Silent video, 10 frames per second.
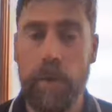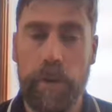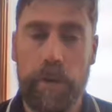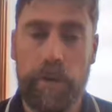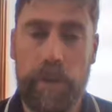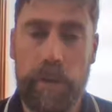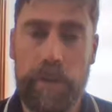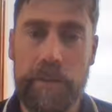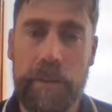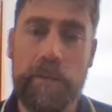working on the
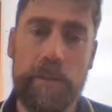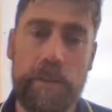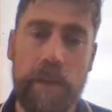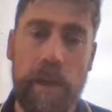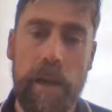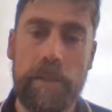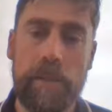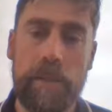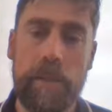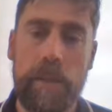assessment
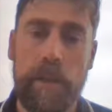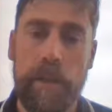task.